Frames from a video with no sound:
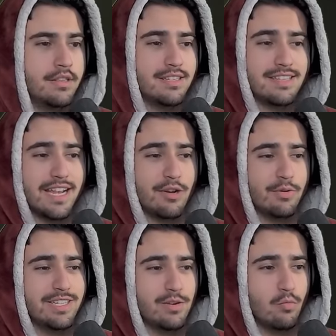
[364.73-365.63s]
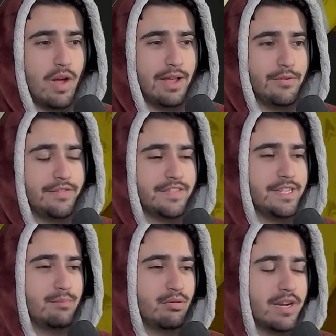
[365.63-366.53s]
The second reason why we've
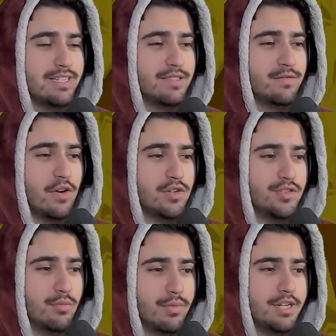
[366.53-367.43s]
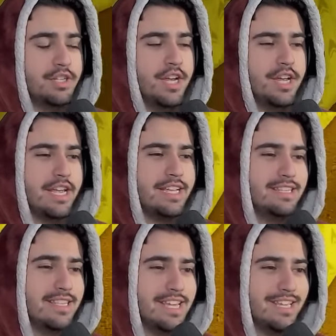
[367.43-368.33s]
seen prices fall so much is
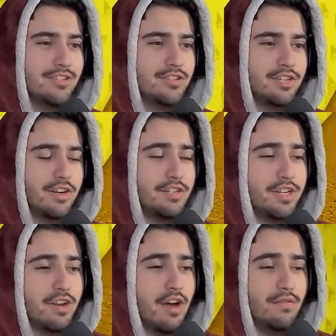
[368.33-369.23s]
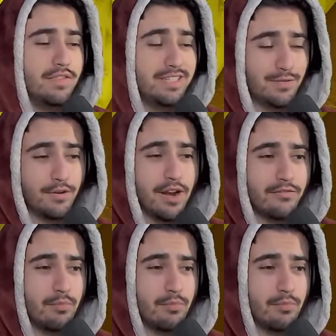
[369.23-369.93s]
the introduction of these forever